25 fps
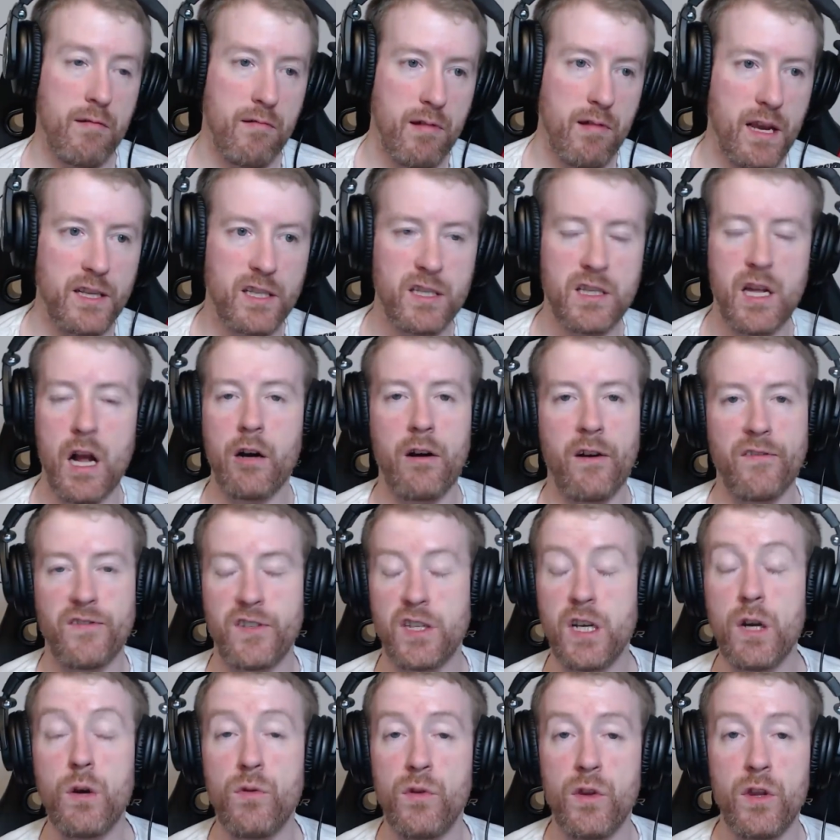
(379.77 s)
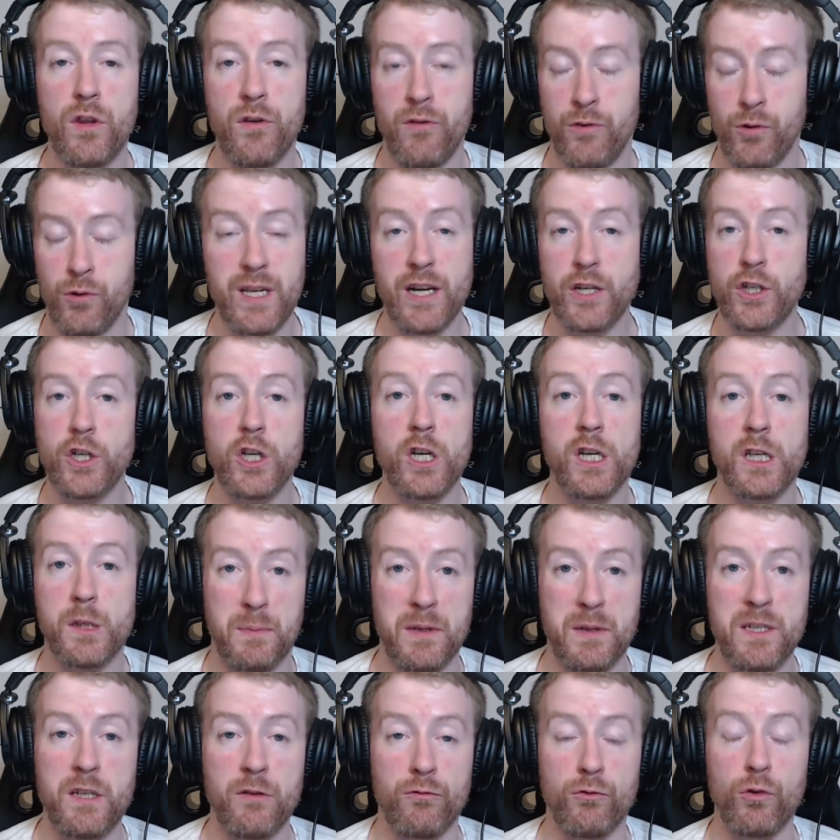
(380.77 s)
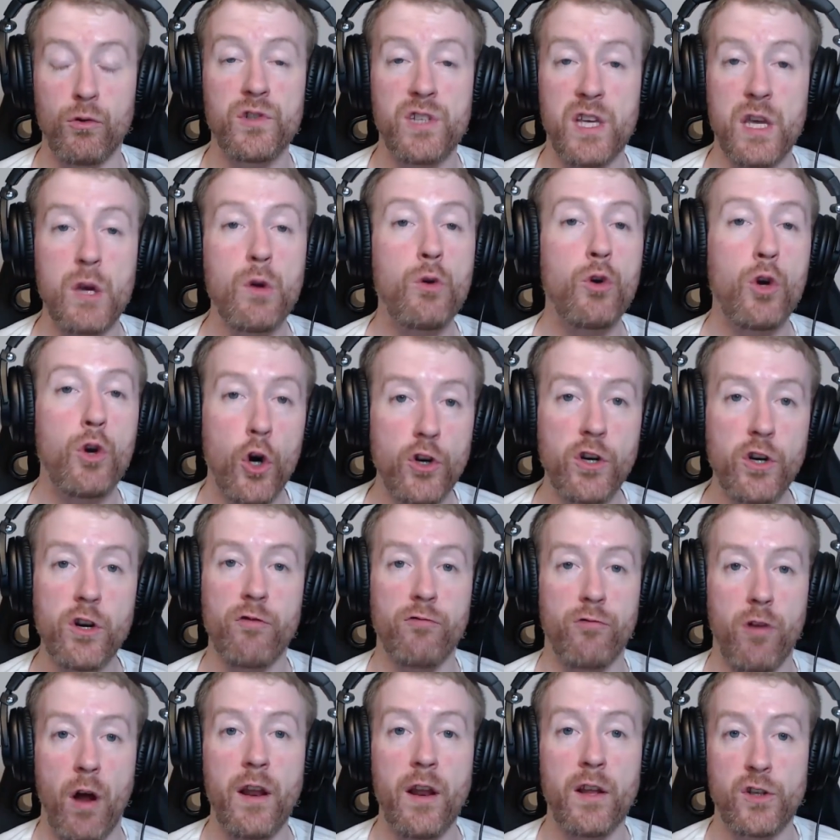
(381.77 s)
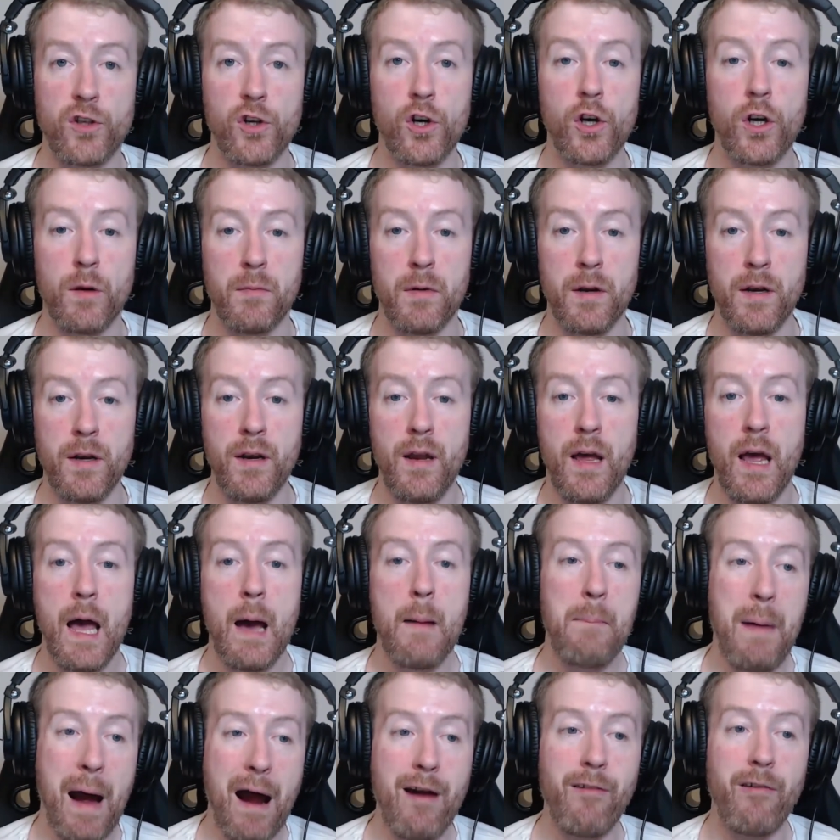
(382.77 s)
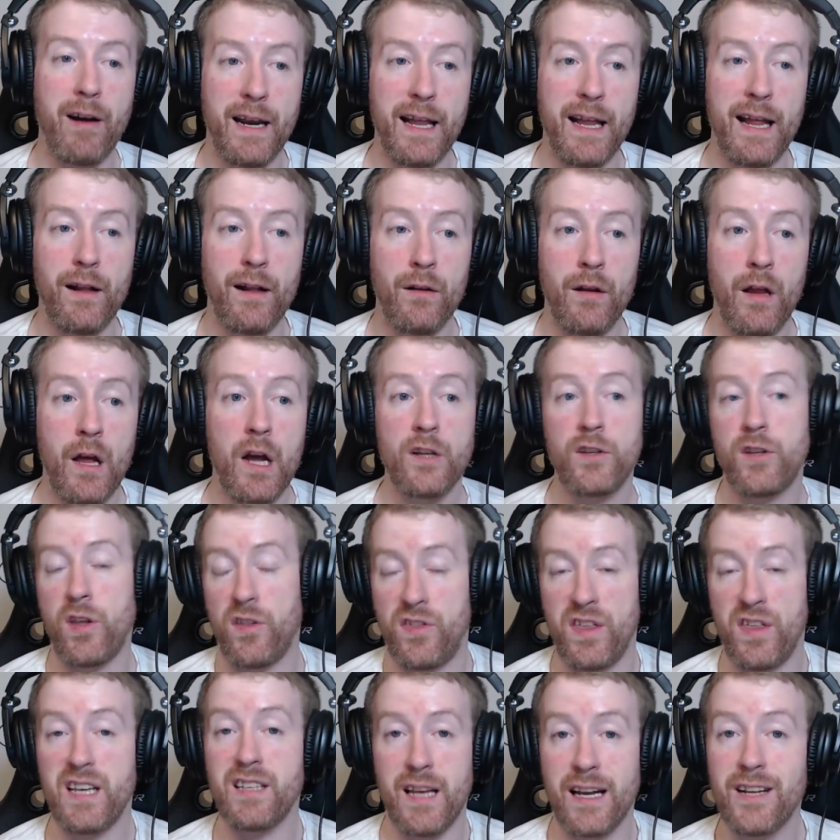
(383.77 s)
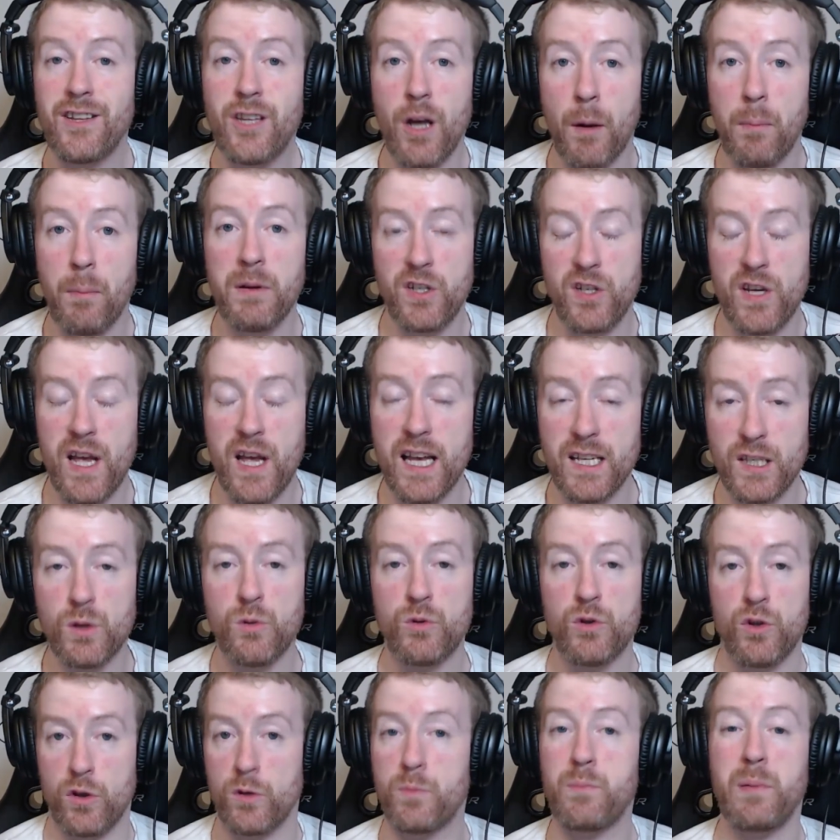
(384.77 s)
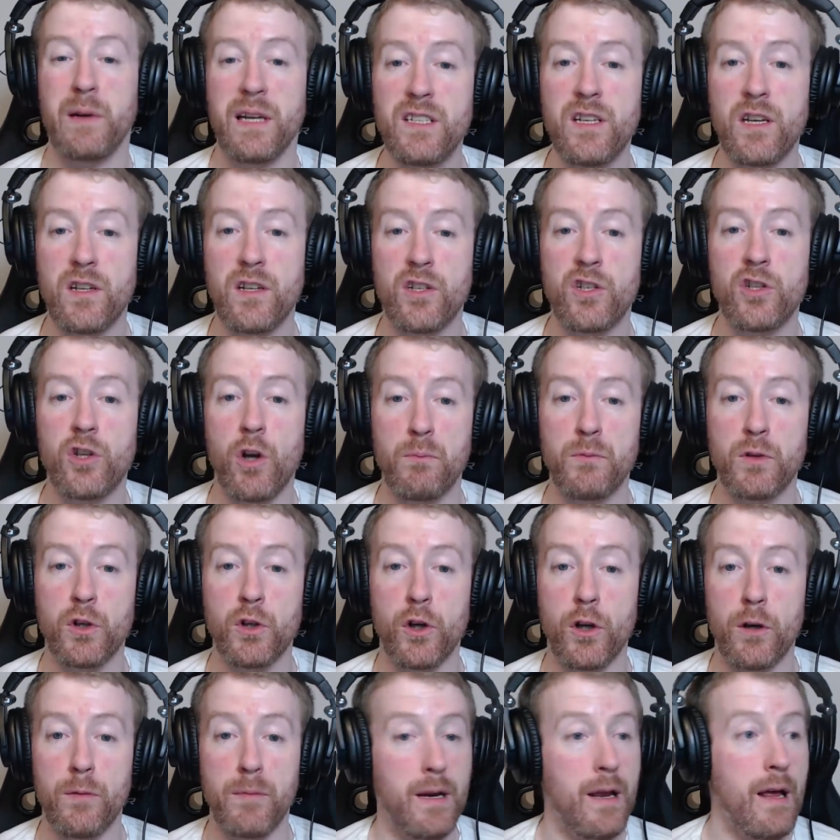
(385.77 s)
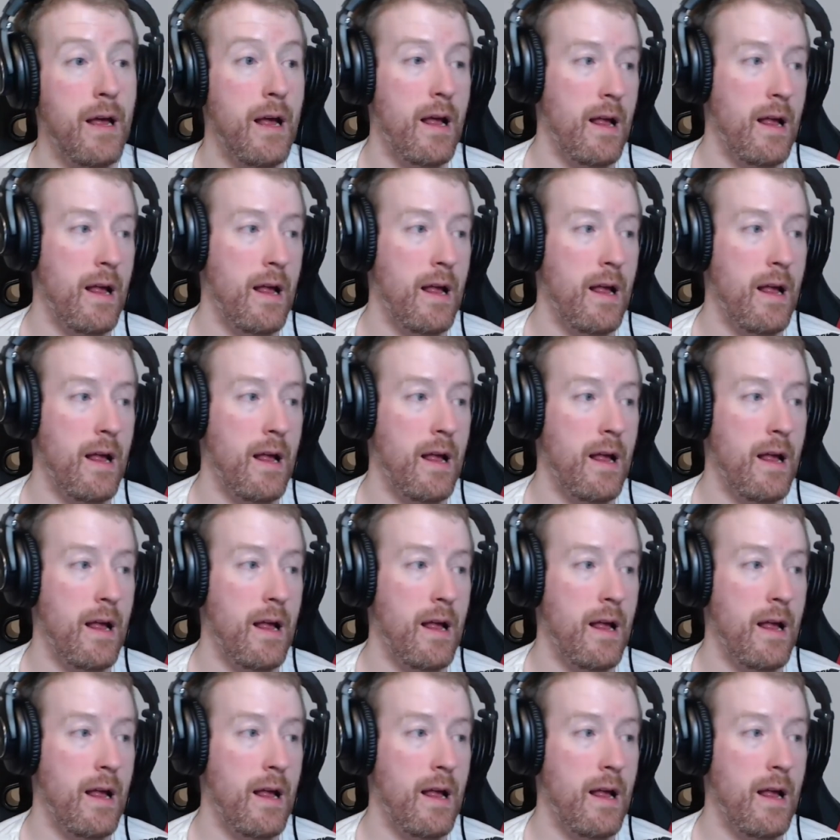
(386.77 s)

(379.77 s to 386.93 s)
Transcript: In StarCraft 2, there was actually explicit rules that you couldn't run a tournament parallel to things like WCS, which is Blizzard's top tournament.